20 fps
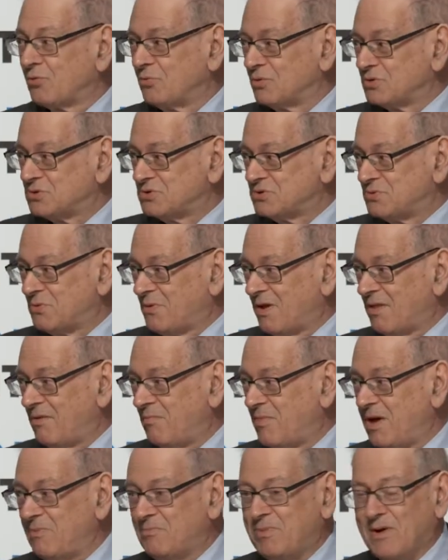which was one of the
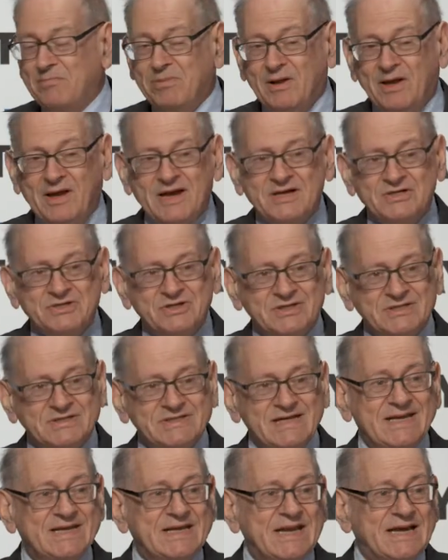main publications,
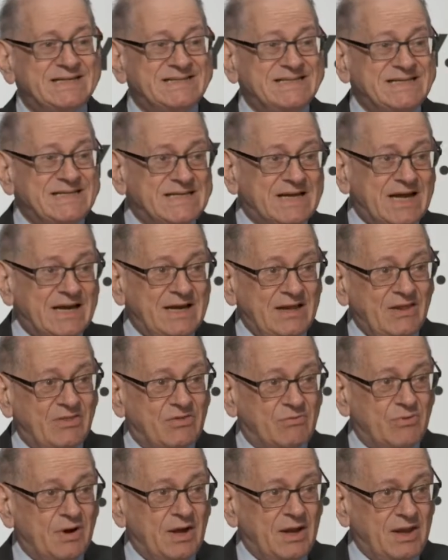in
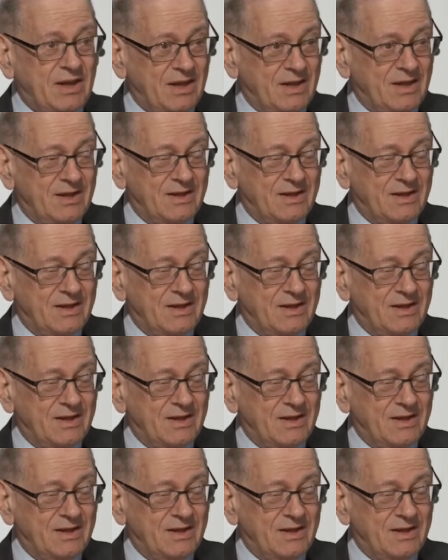1993.